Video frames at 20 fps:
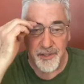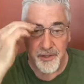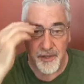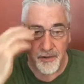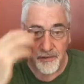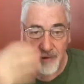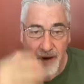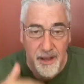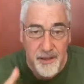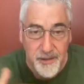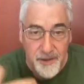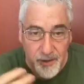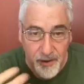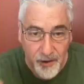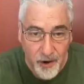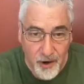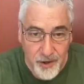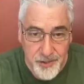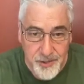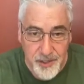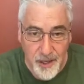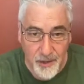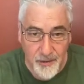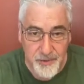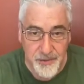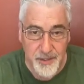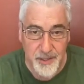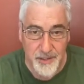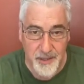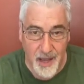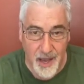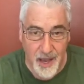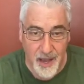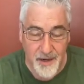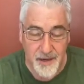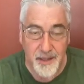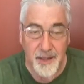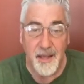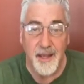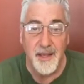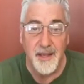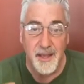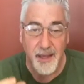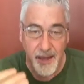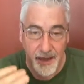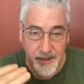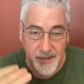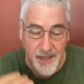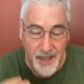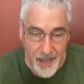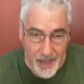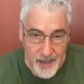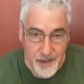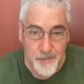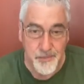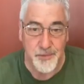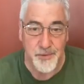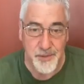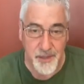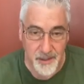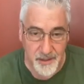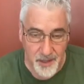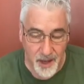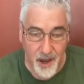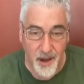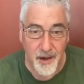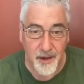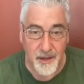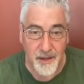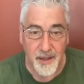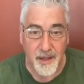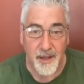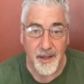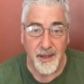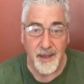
surrender ourselves to God, he tames the tongue.